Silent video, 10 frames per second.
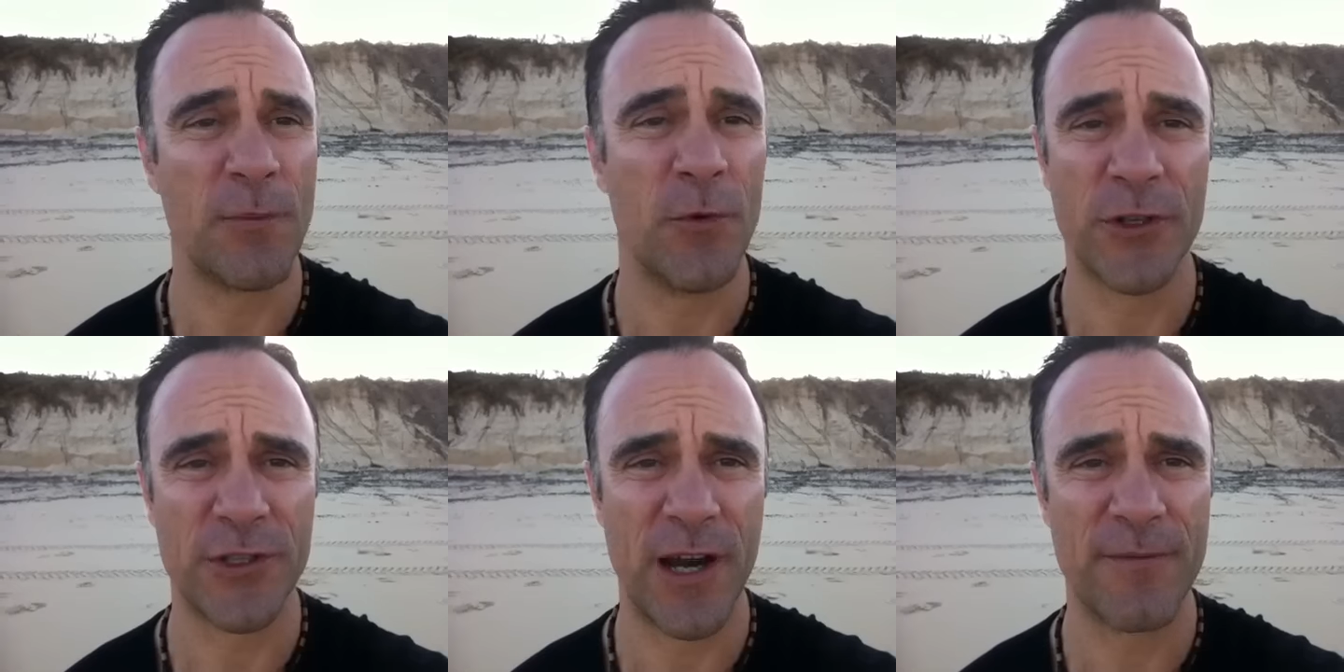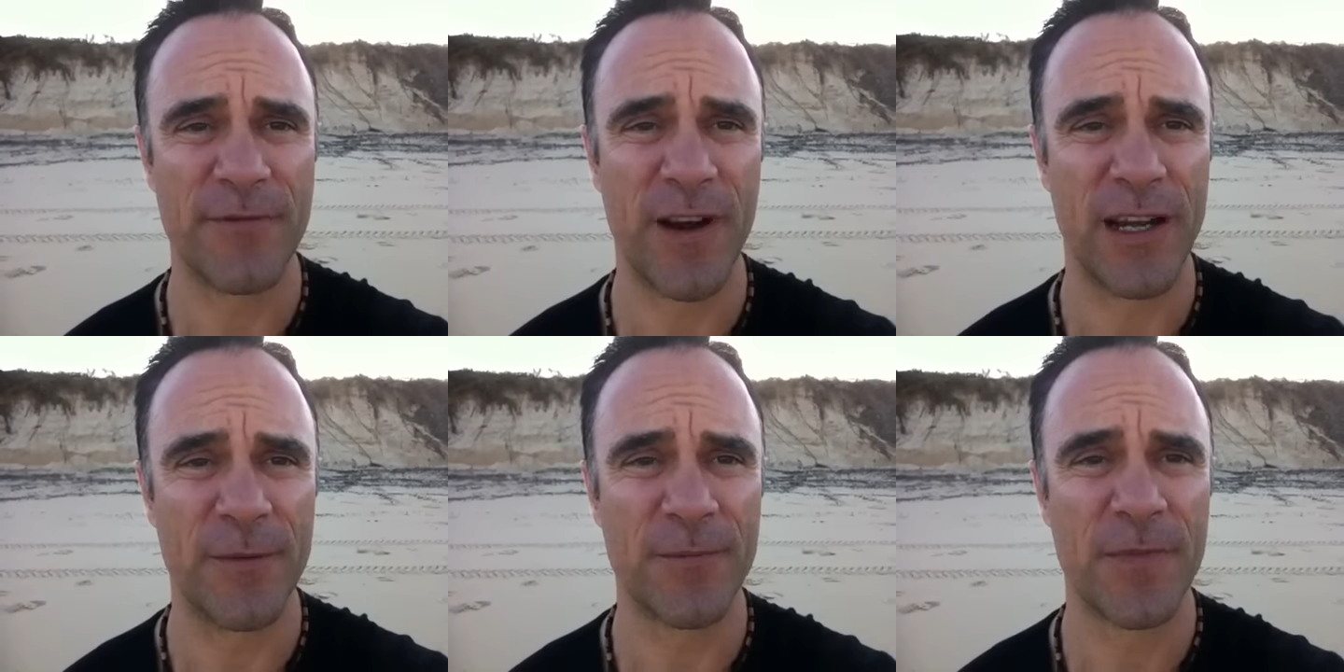want more time
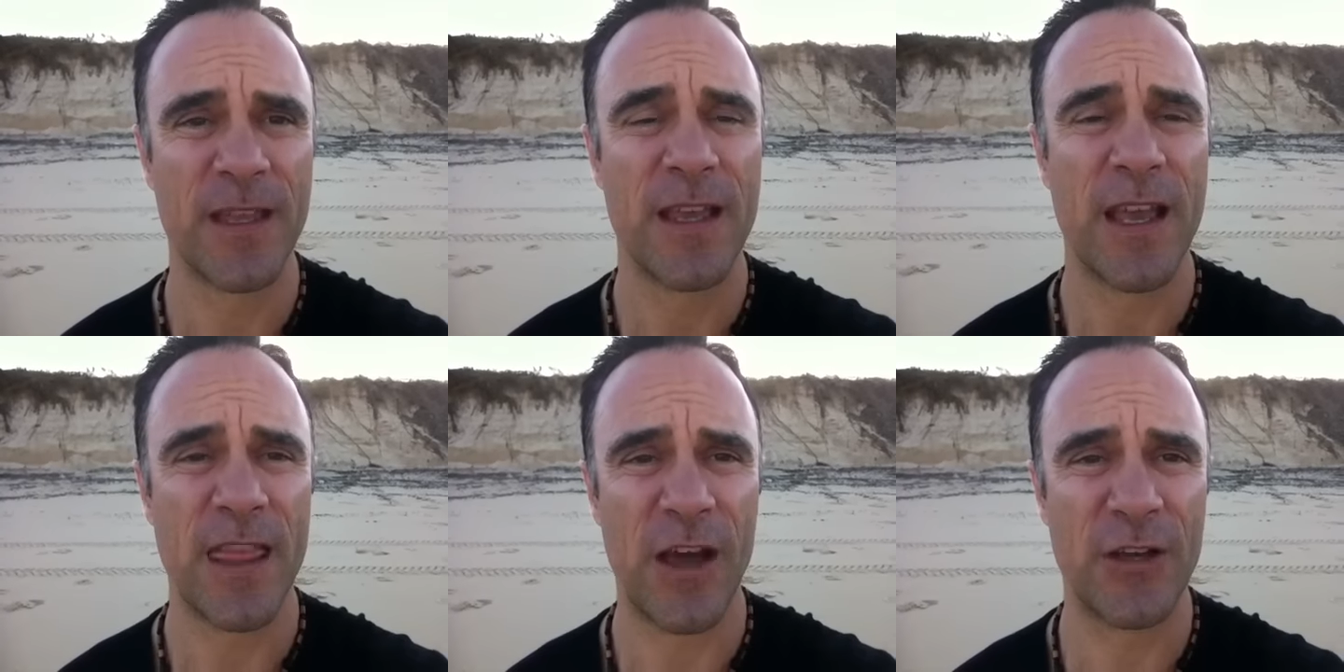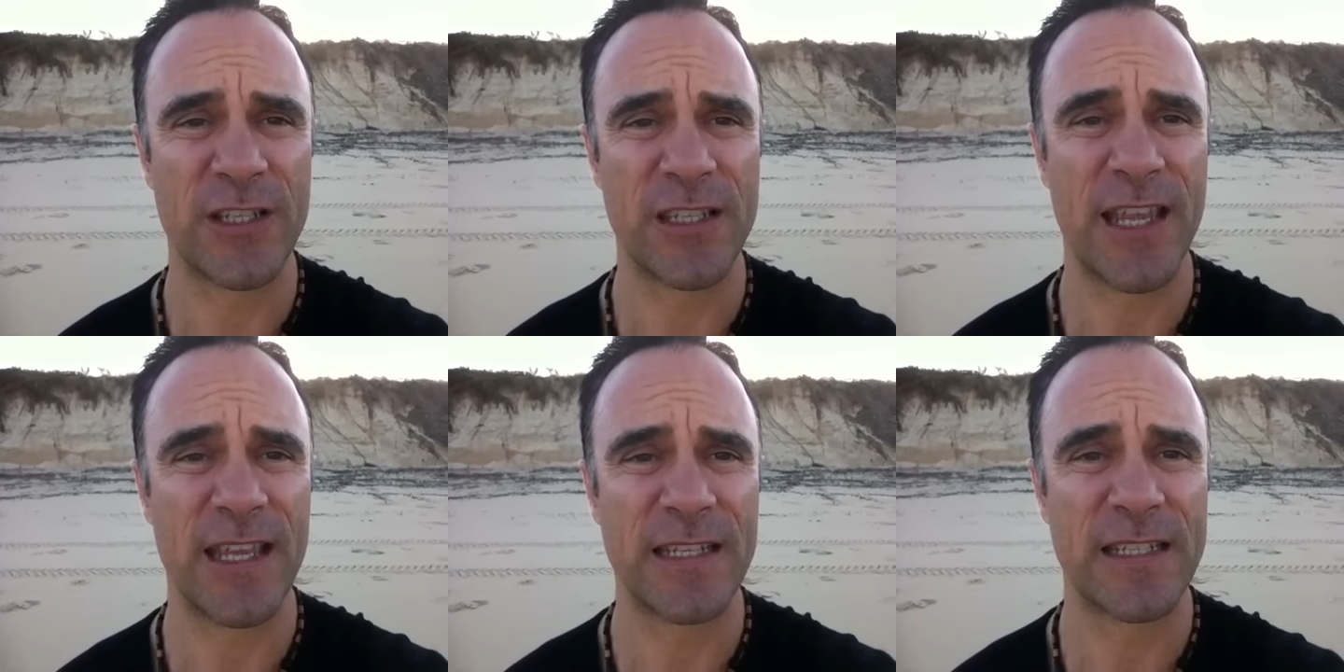freedom, those
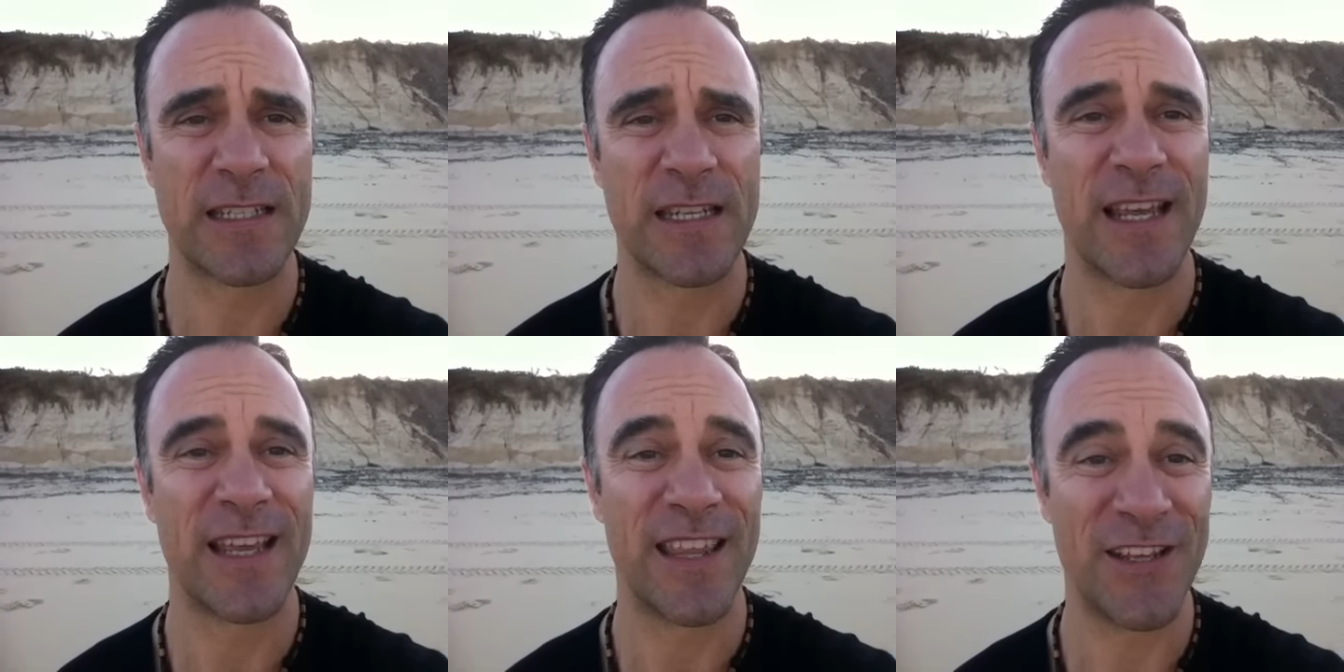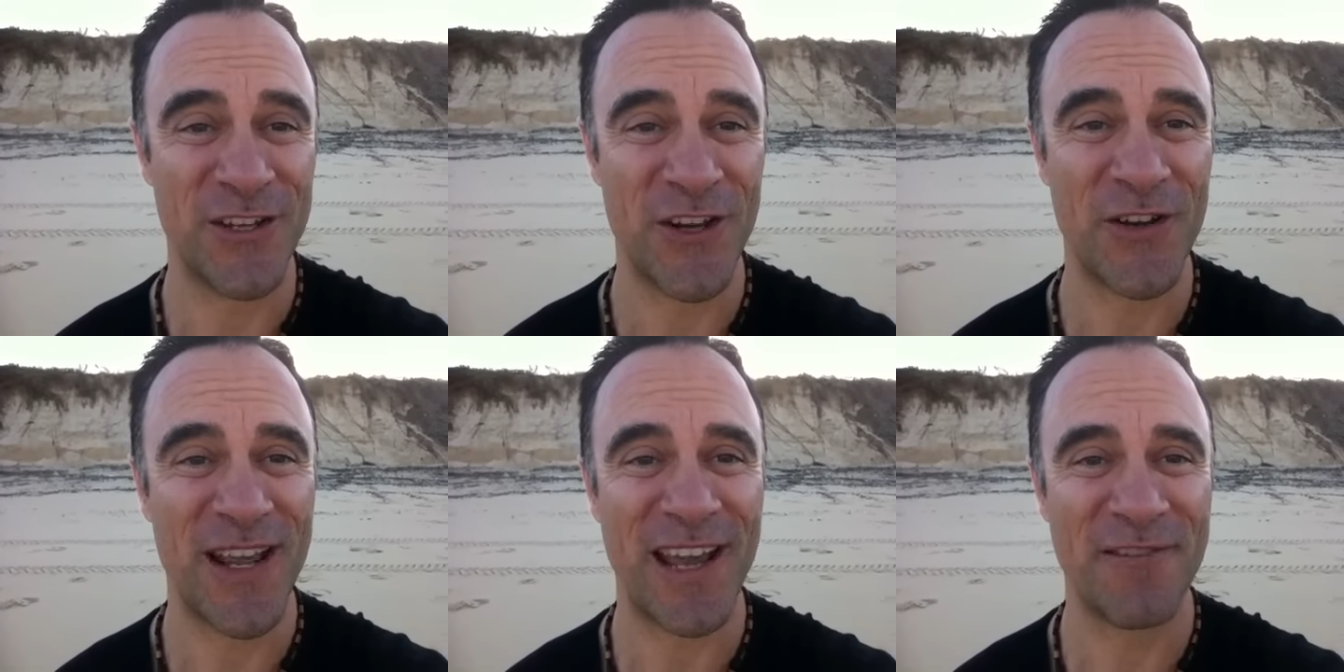things that you
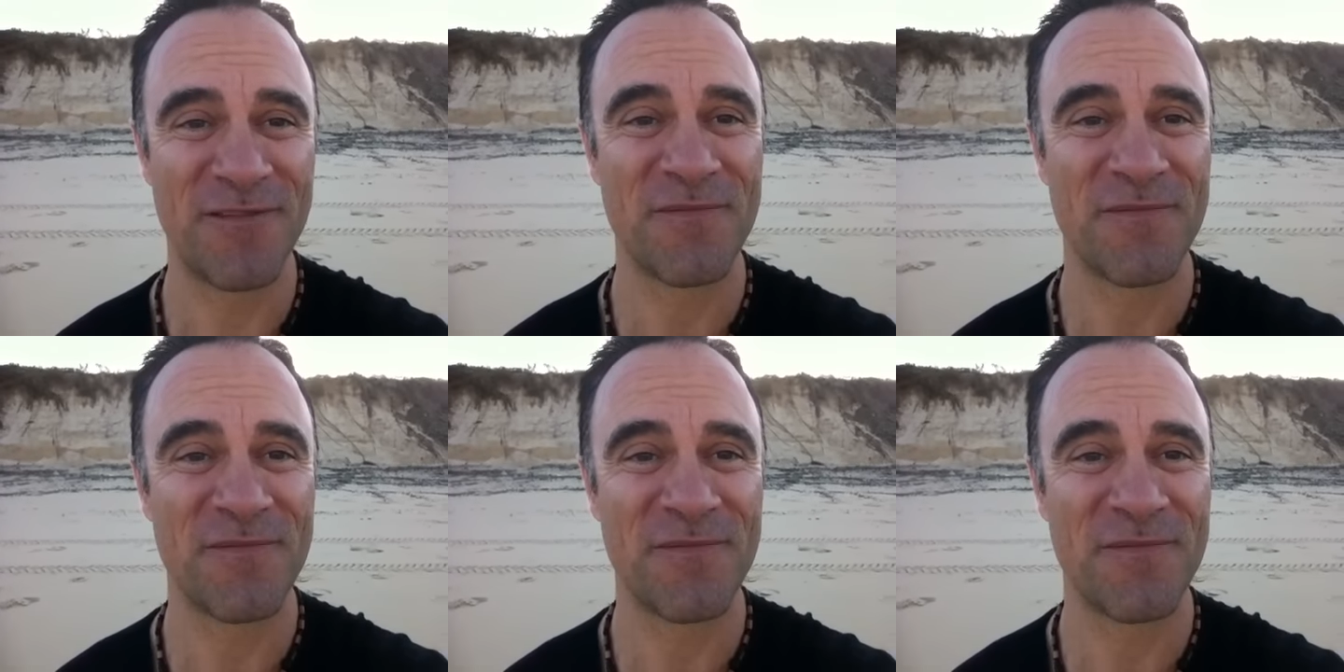don't have,